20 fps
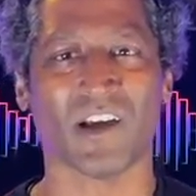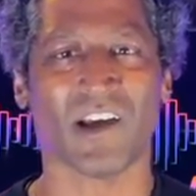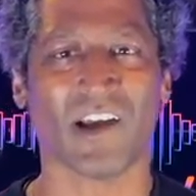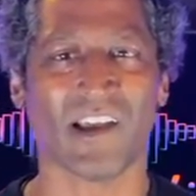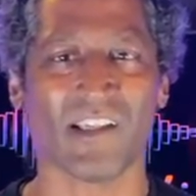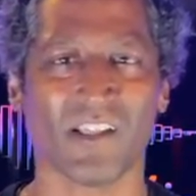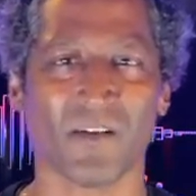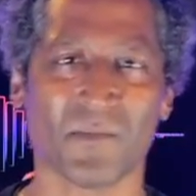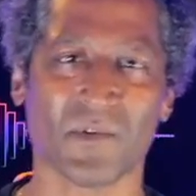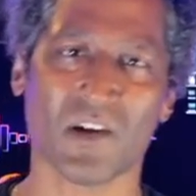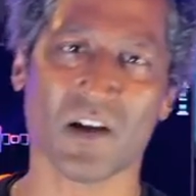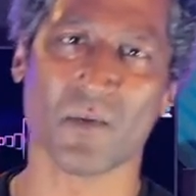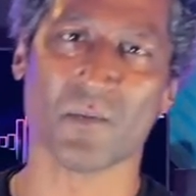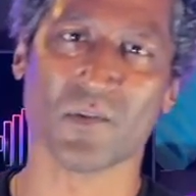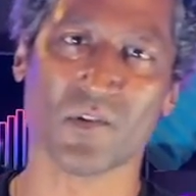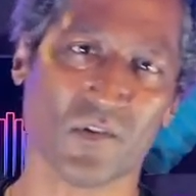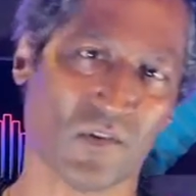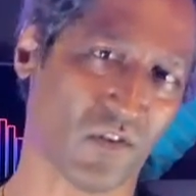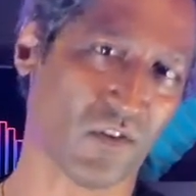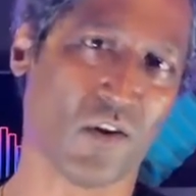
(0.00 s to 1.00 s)
Hey, let me come a
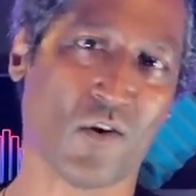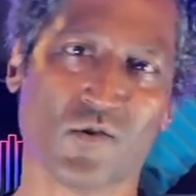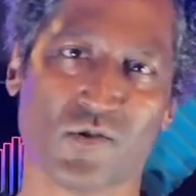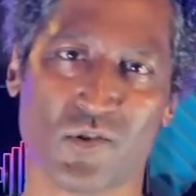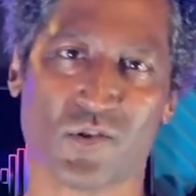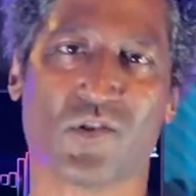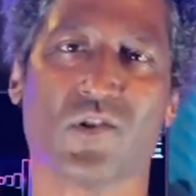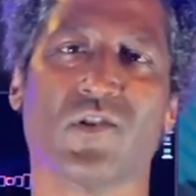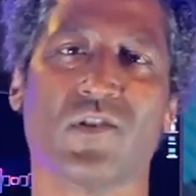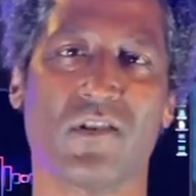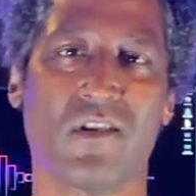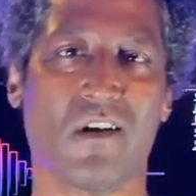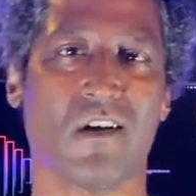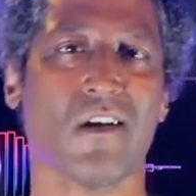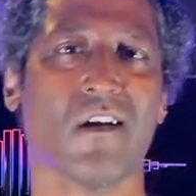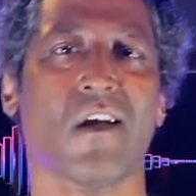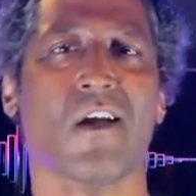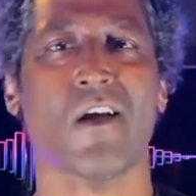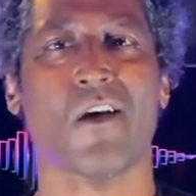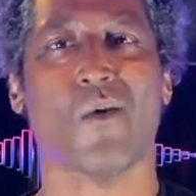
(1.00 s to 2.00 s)
little closer to you.
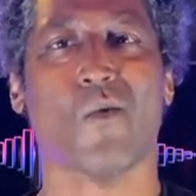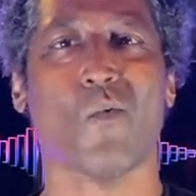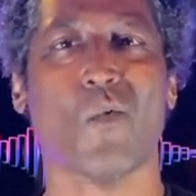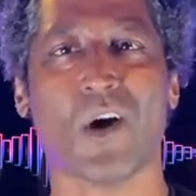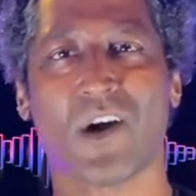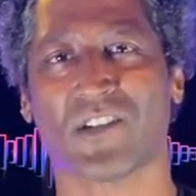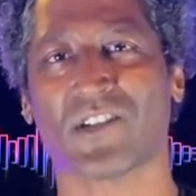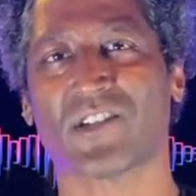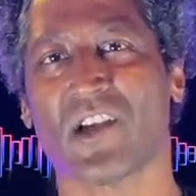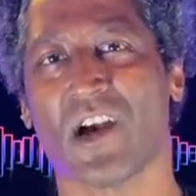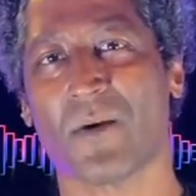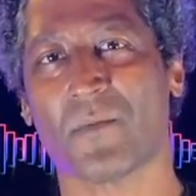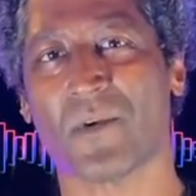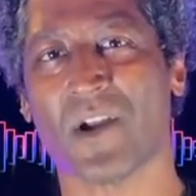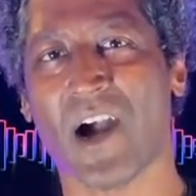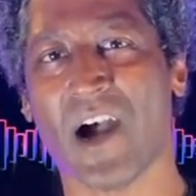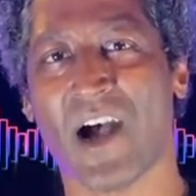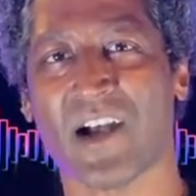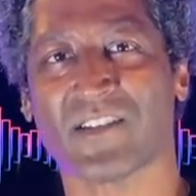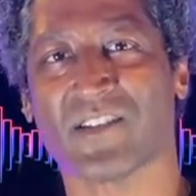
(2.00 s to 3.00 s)
What's up,
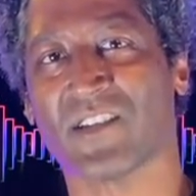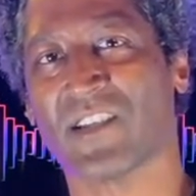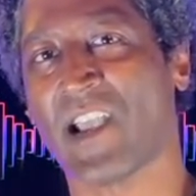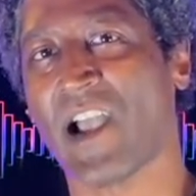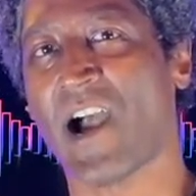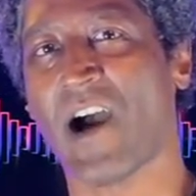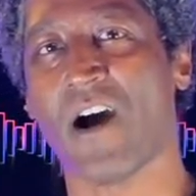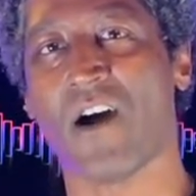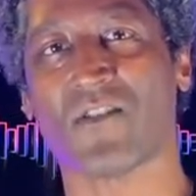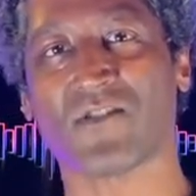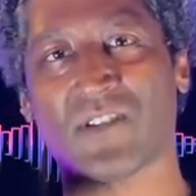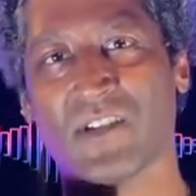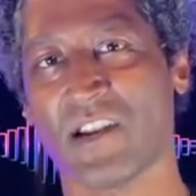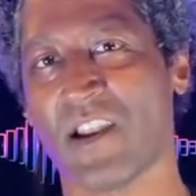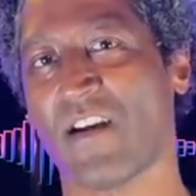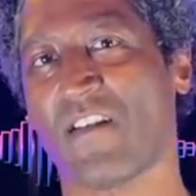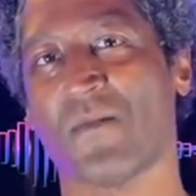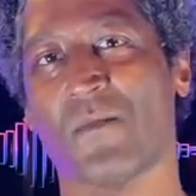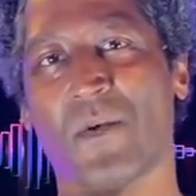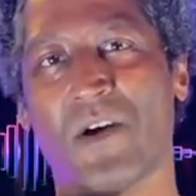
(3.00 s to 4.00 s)
guys and gals, and
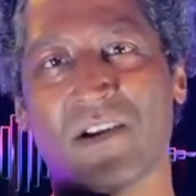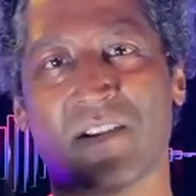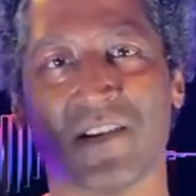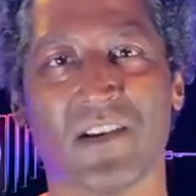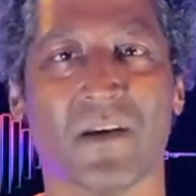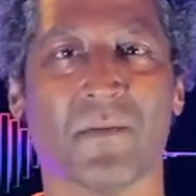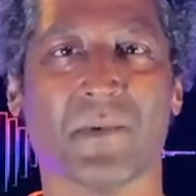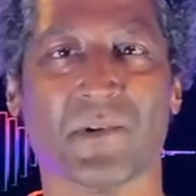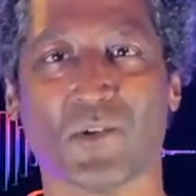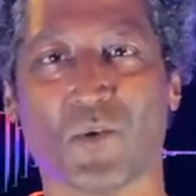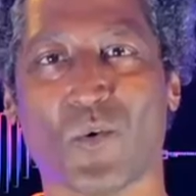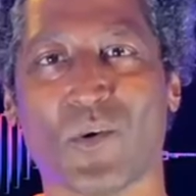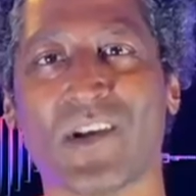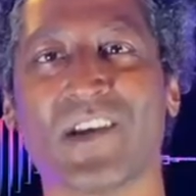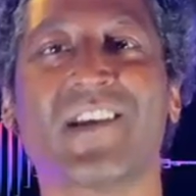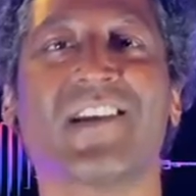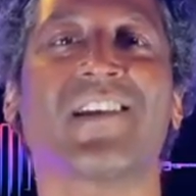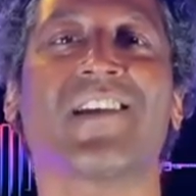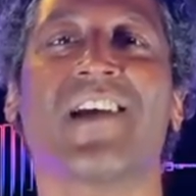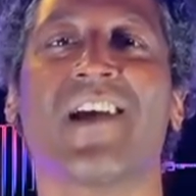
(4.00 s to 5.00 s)
everybody in
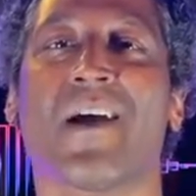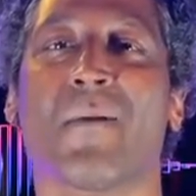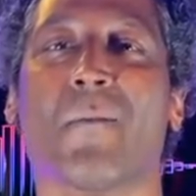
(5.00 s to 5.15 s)
between?